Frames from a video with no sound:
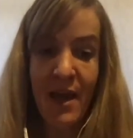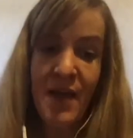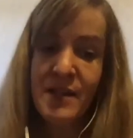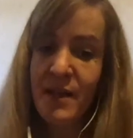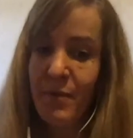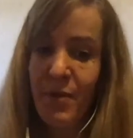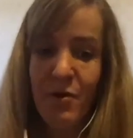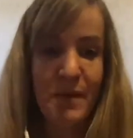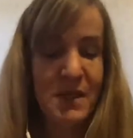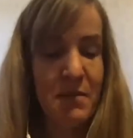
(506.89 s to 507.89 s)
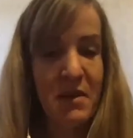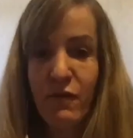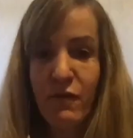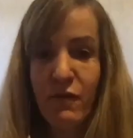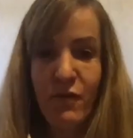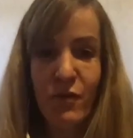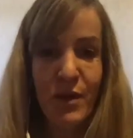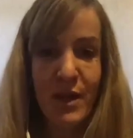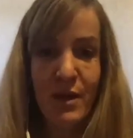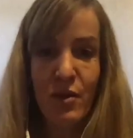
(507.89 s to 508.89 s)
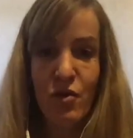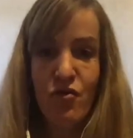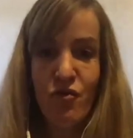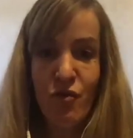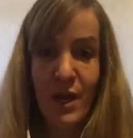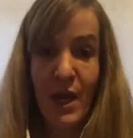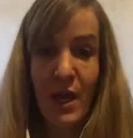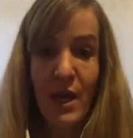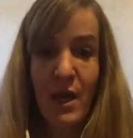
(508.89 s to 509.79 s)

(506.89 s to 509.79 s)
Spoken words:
And that's on purpose. I mean, that's the food industry